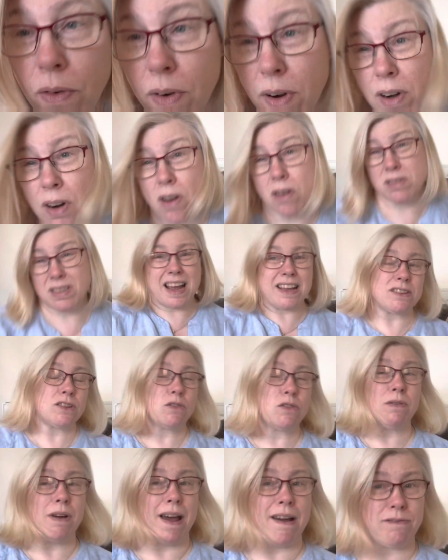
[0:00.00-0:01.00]
because I do
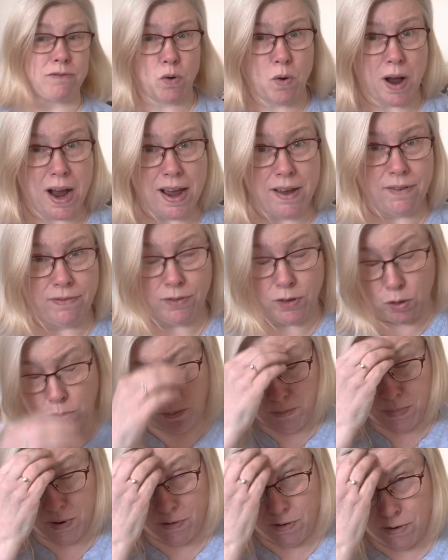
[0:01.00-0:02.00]
have quite a few
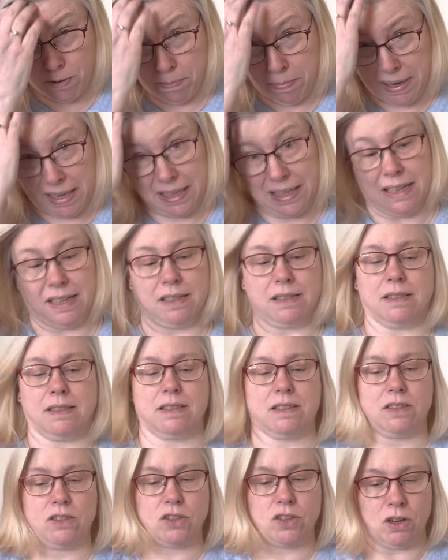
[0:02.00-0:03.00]

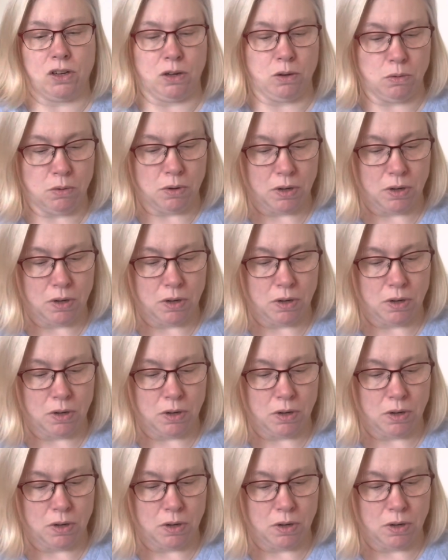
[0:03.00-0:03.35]
memorabilias to